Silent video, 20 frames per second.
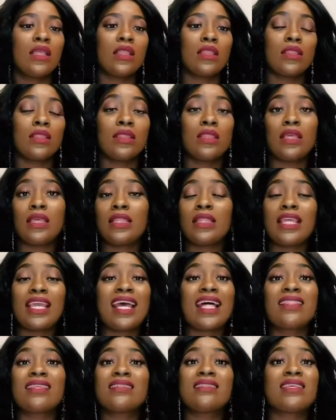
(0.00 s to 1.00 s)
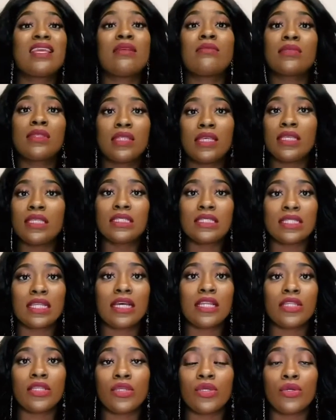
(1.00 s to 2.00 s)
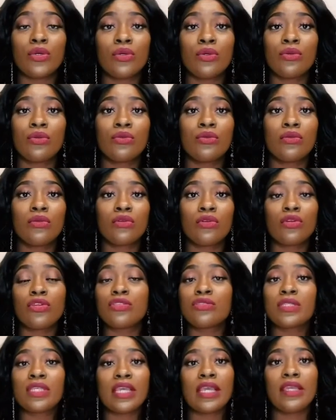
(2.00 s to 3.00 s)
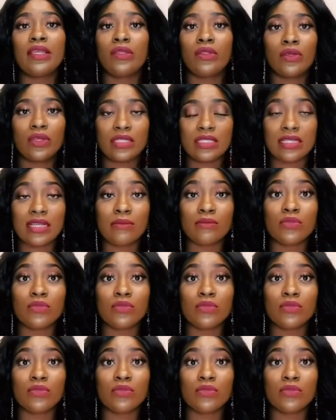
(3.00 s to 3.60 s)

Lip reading: they are the same things that you're going to get in your exams.